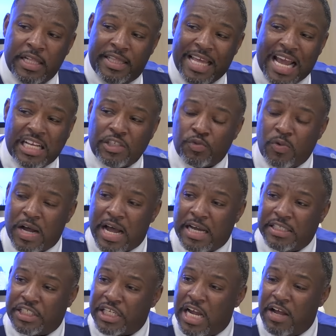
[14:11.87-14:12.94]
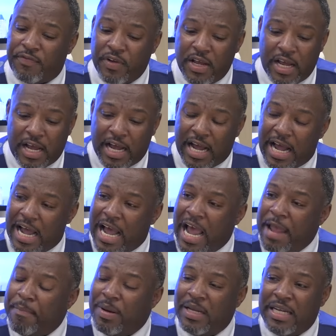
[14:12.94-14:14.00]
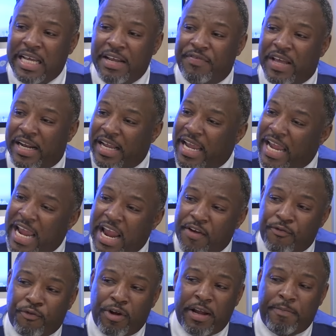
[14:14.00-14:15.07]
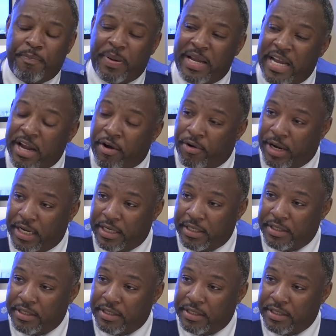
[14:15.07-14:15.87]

That's why, Jeff, I believe that every parent